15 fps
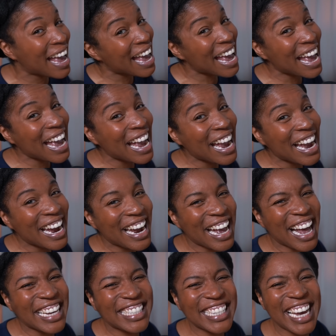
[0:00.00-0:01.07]
Hey,
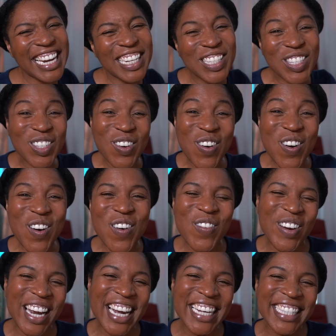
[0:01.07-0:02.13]
I said it's
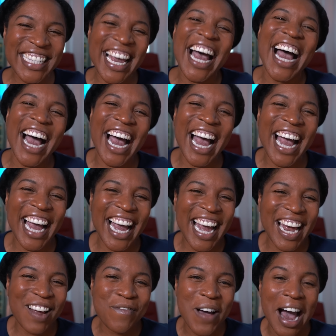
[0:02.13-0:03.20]
story
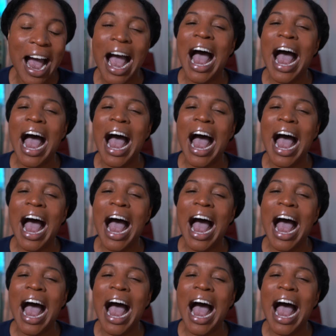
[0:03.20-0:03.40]
time.